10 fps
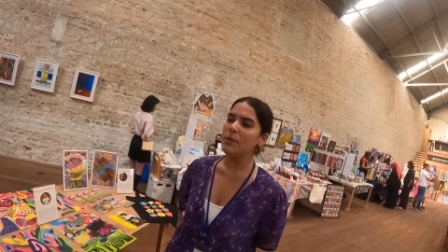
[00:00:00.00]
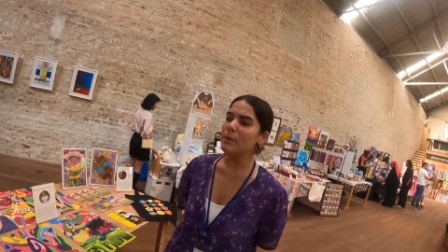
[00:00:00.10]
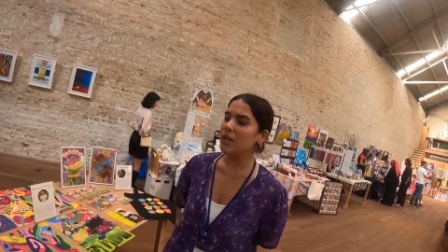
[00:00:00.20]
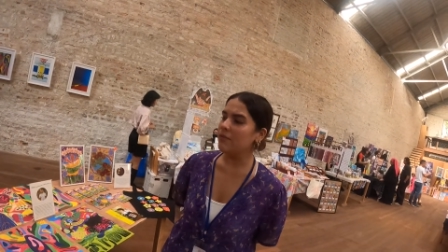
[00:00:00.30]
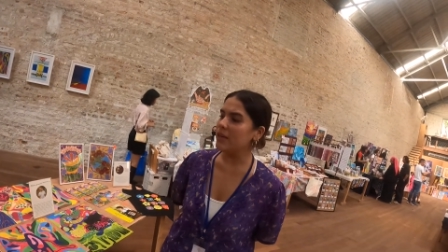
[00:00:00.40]

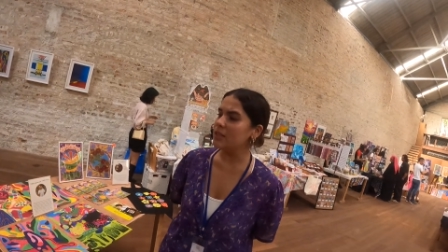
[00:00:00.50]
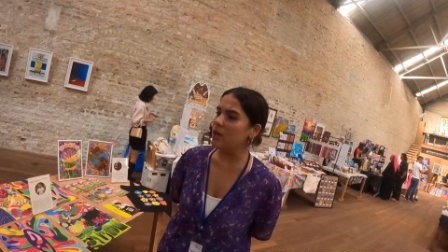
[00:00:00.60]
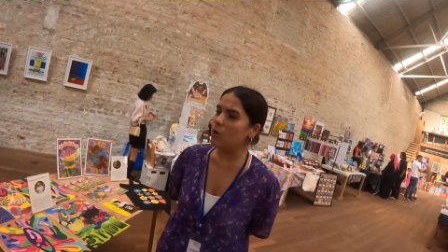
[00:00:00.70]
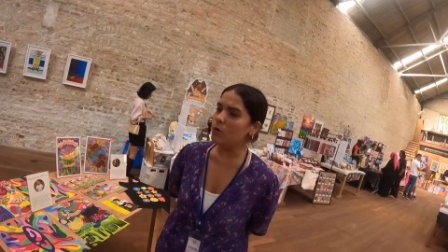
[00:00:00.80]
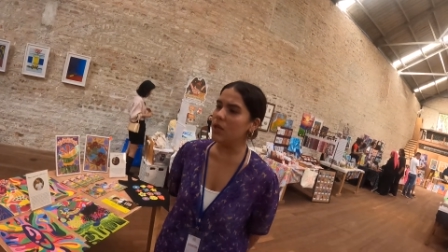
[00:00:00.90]
people have asked
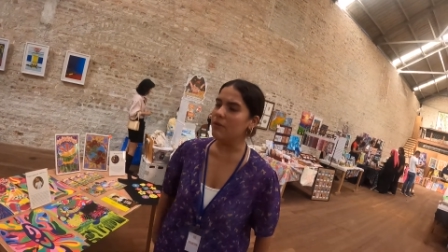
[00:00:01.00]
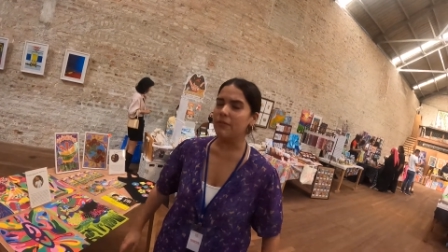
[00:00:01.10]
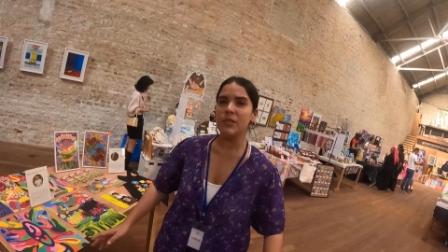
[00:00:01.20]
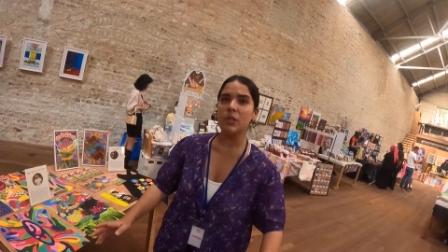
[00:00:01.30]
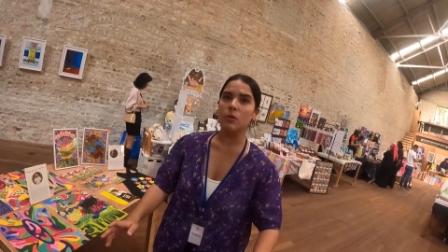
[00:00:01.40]
like, oh, do you have
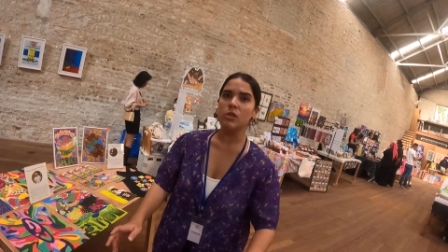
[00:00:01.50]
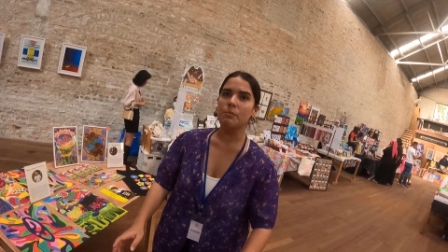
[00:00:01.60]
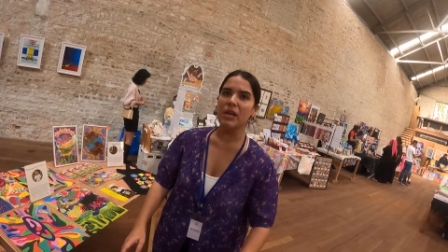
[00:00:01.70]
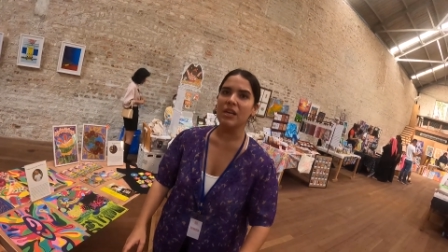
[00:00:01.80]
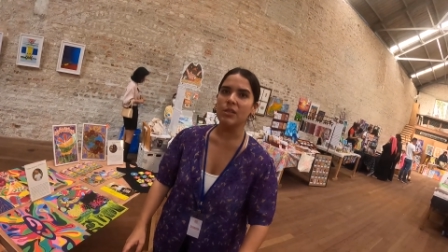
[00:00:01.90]
a physical
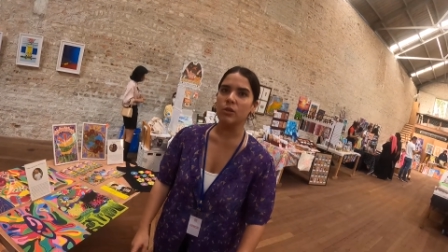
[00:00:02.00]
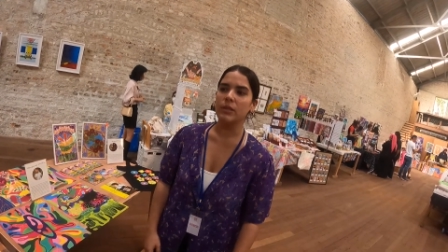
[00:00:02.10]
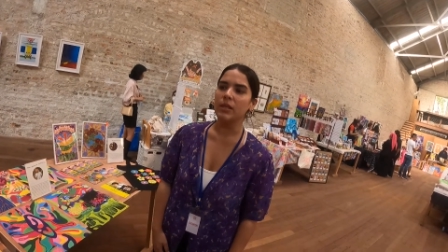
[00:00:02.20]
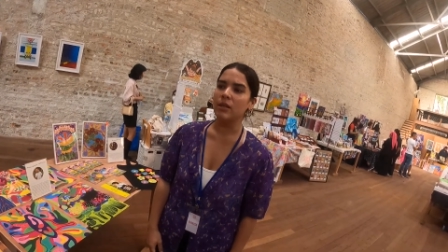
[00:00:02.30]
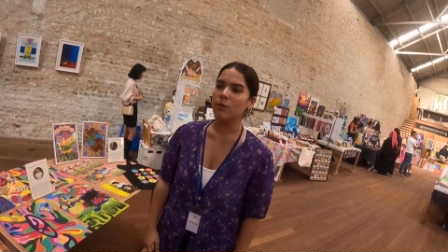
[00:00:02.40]
space or
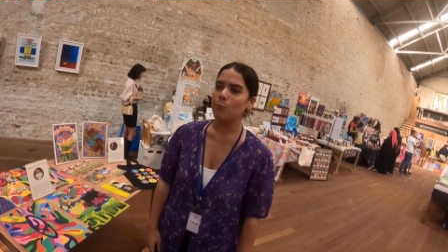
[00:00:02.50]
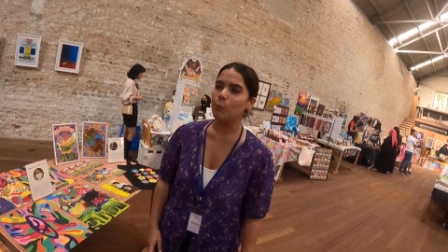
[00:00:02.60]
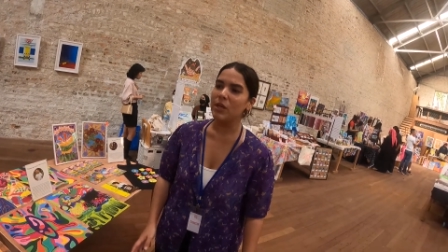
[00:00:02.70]
anything?